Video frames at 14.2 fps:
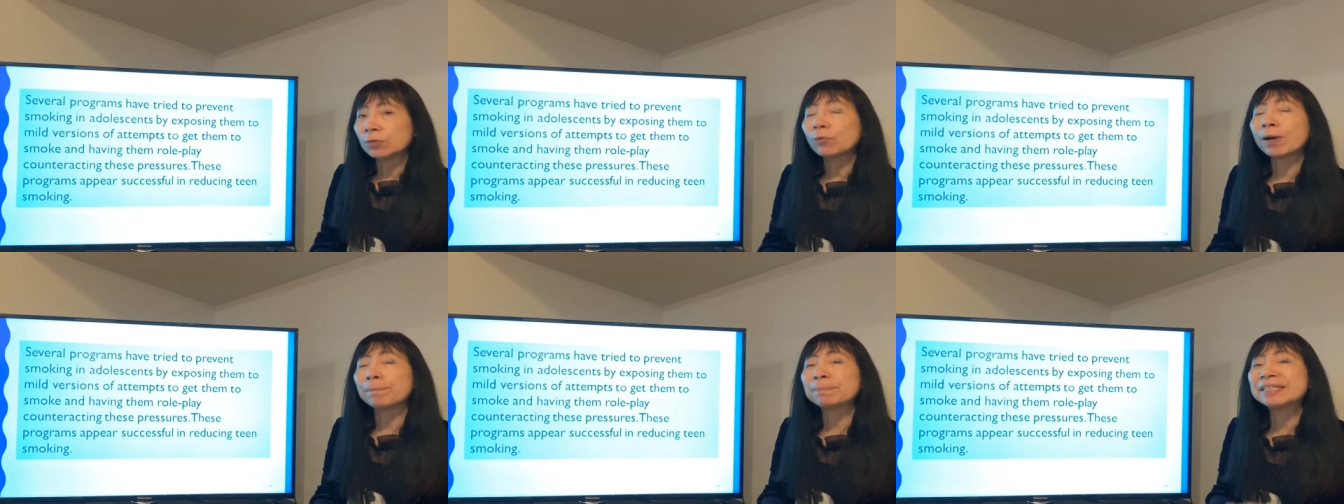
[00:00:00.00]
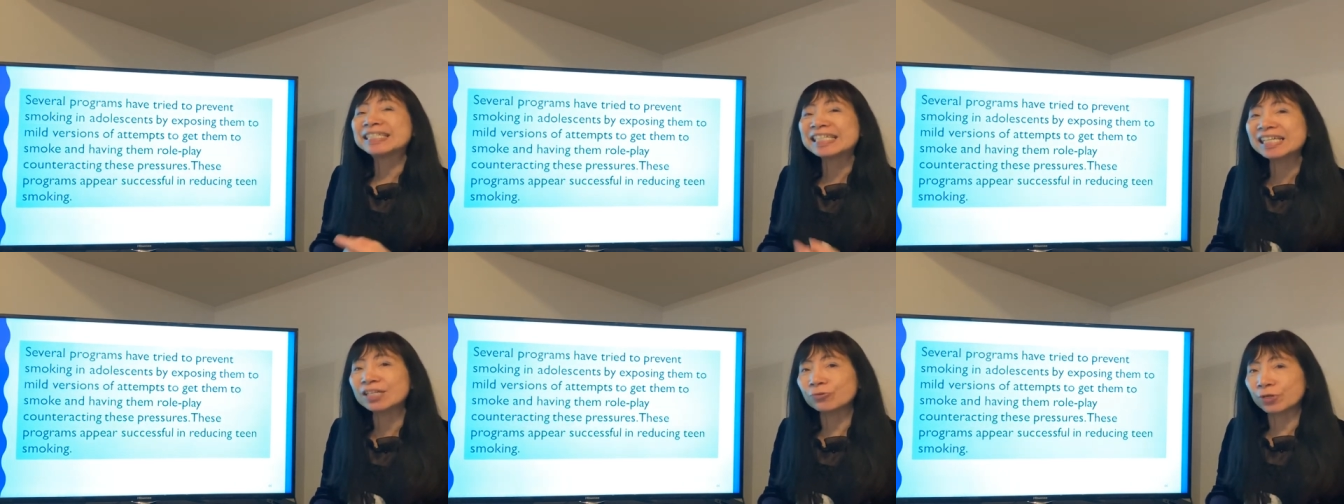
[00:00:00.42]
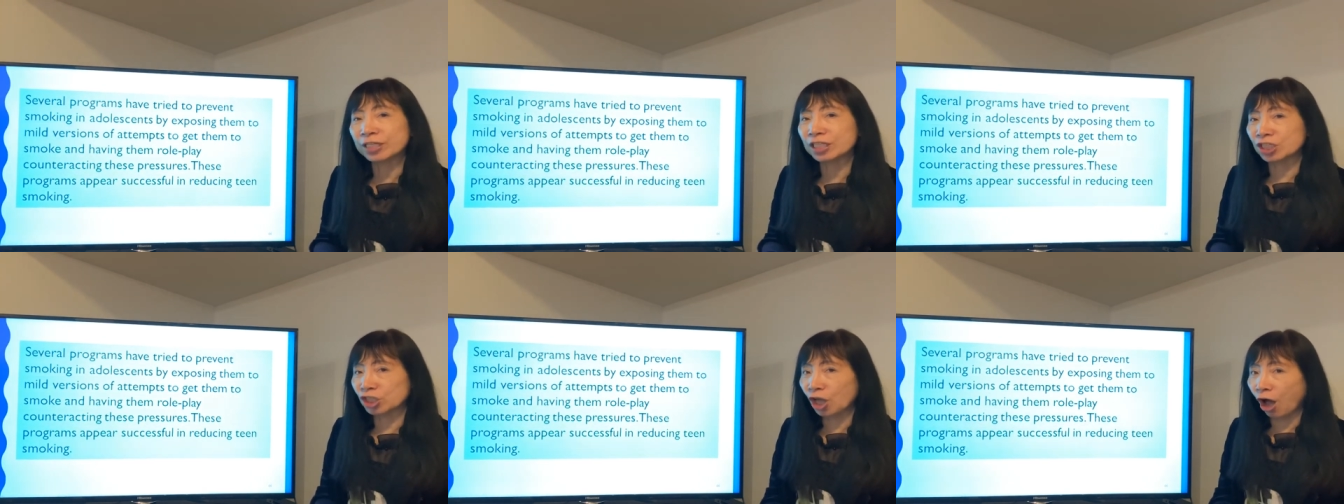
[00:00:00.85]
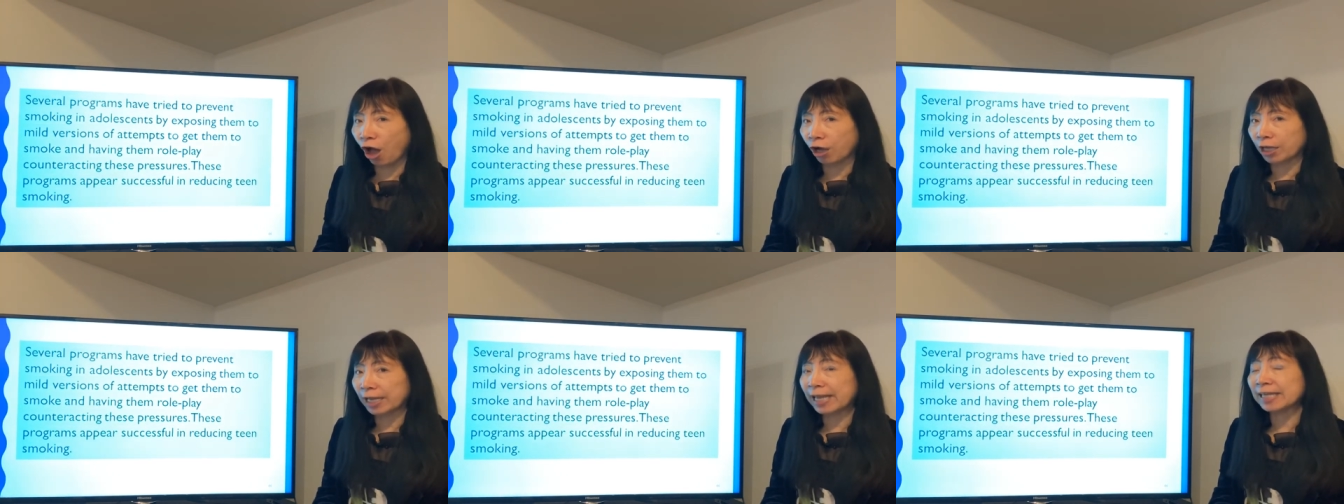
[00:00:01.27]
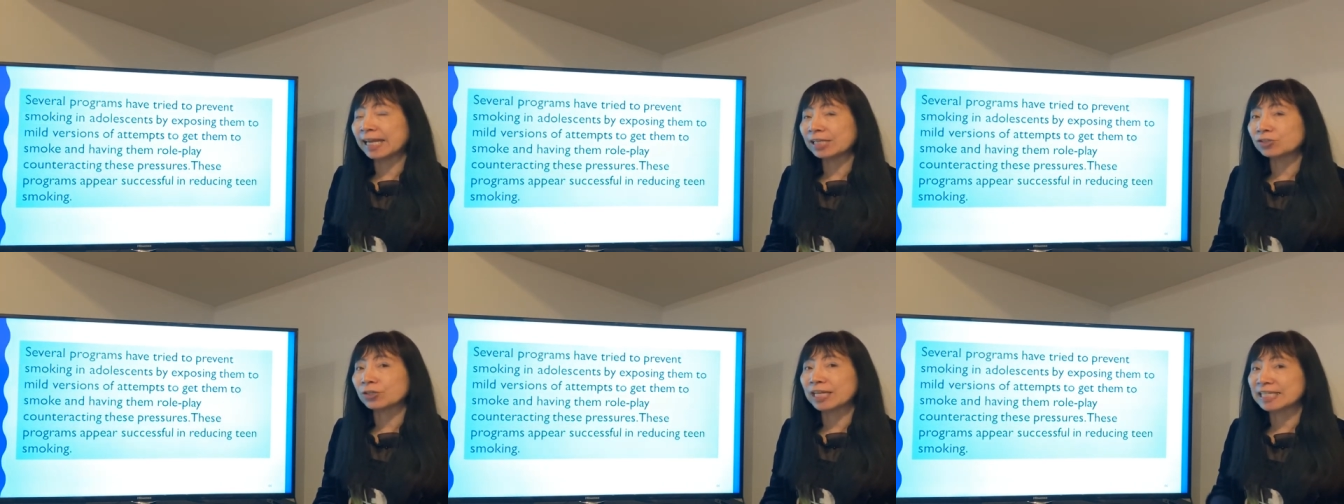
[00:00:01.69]
what cigarette talk, and
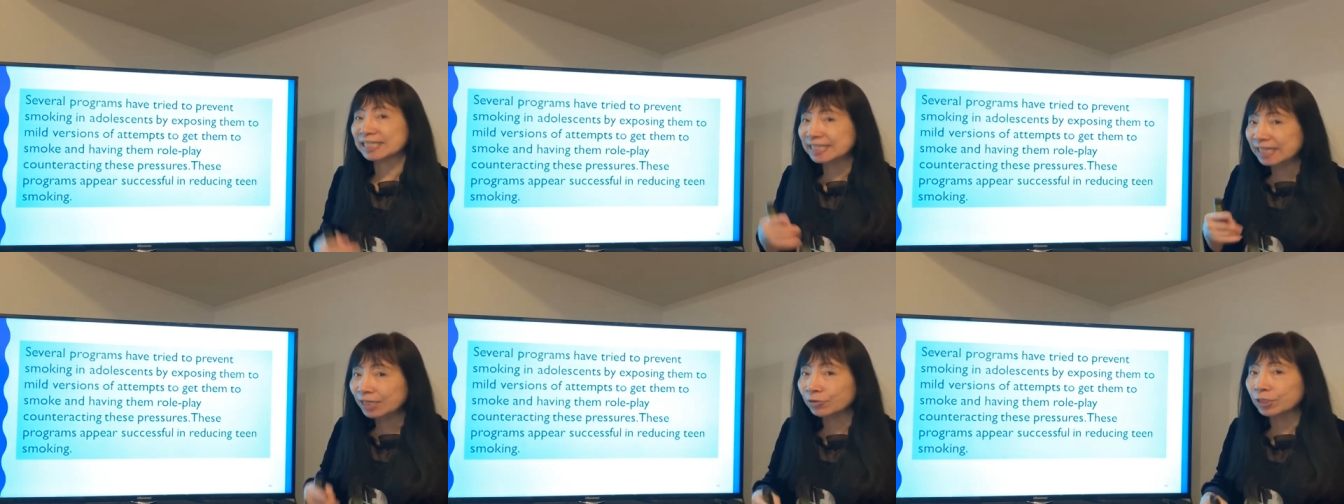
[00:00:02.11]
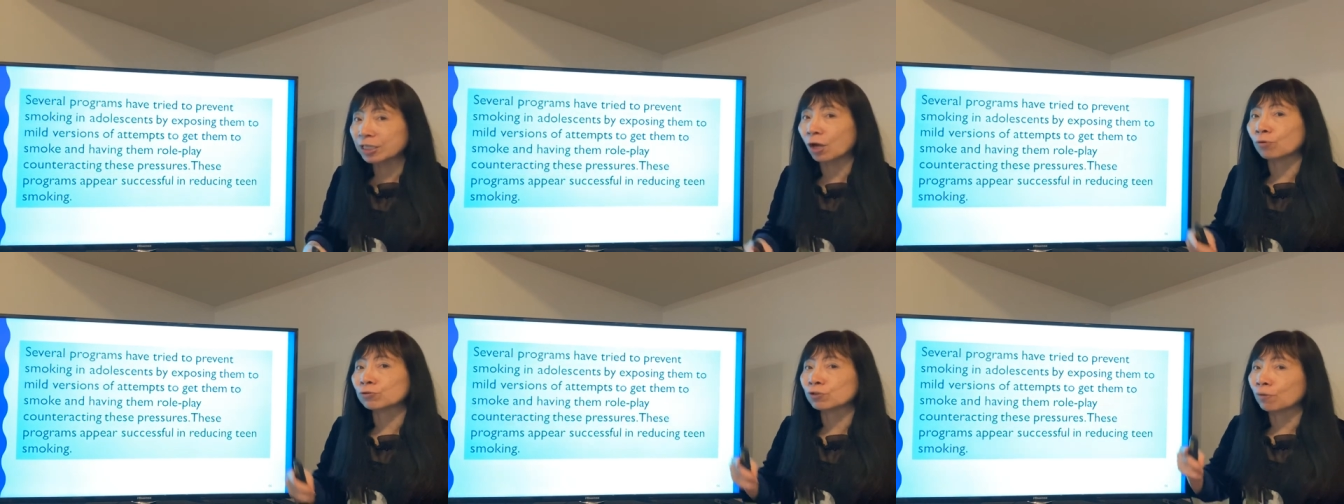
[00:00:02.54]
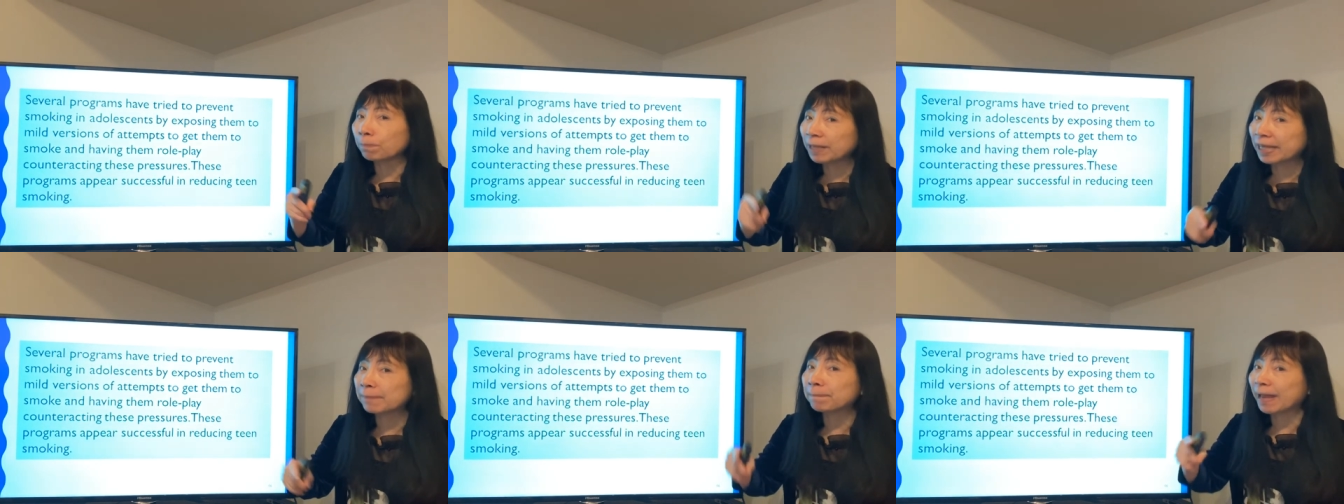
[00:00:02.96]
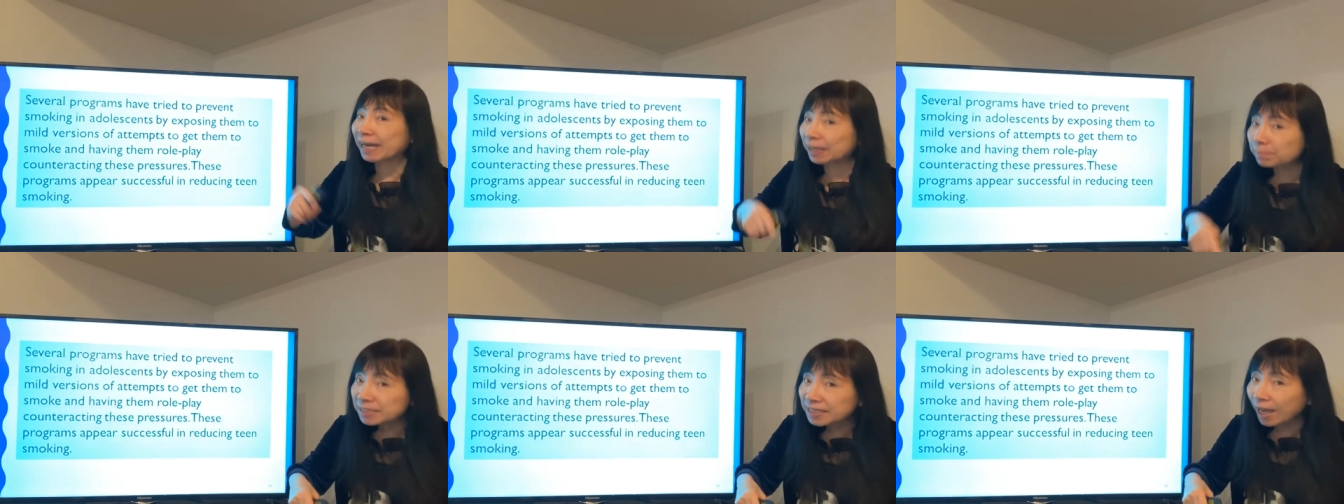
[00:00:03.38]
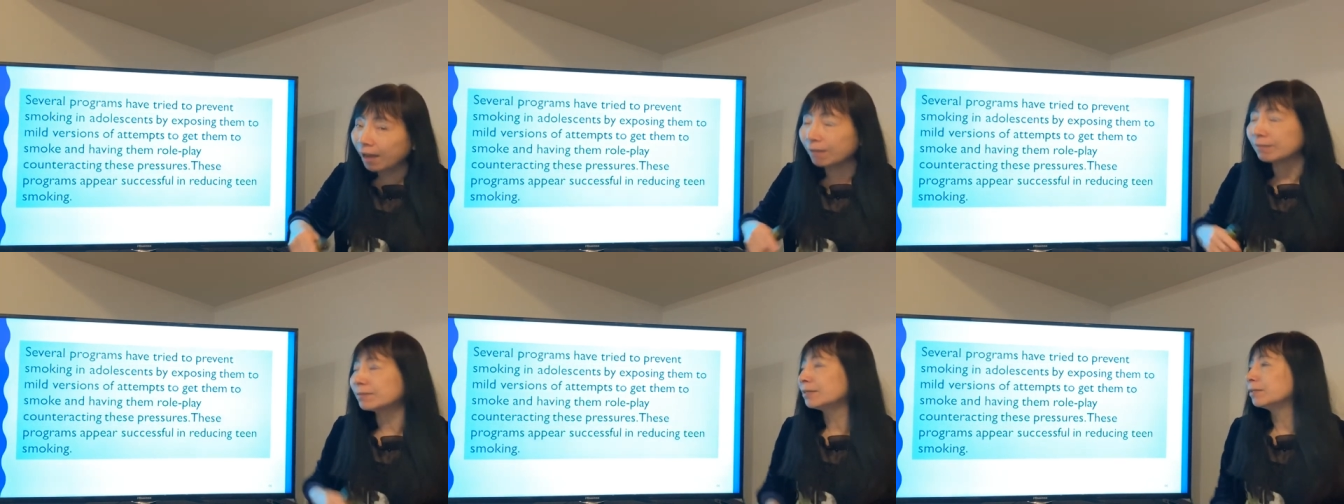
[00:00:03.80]
actually the cigarette also play by themselves,
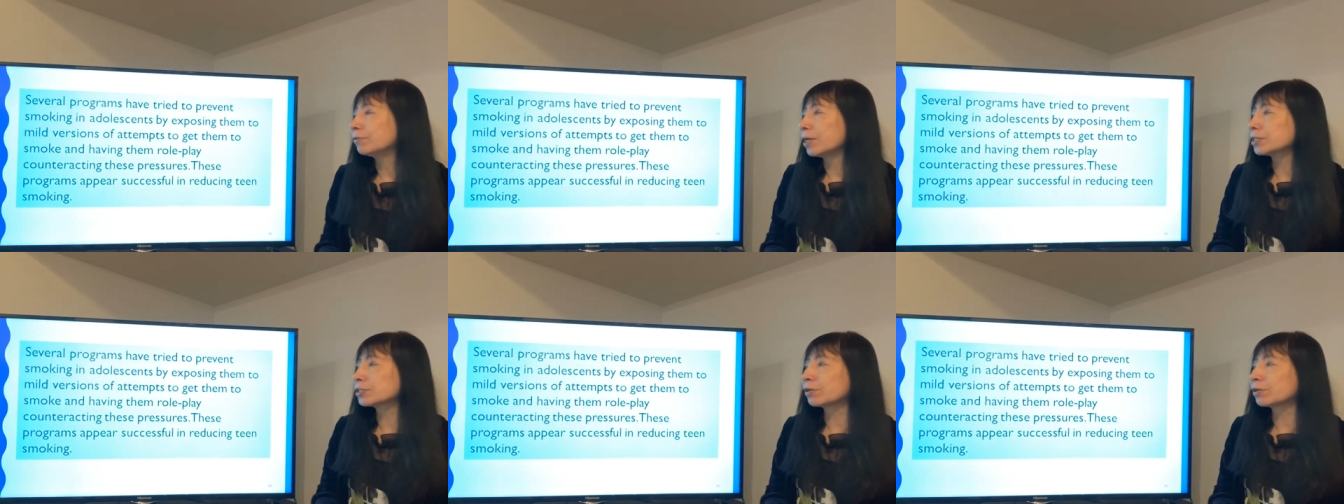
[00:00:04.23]
right?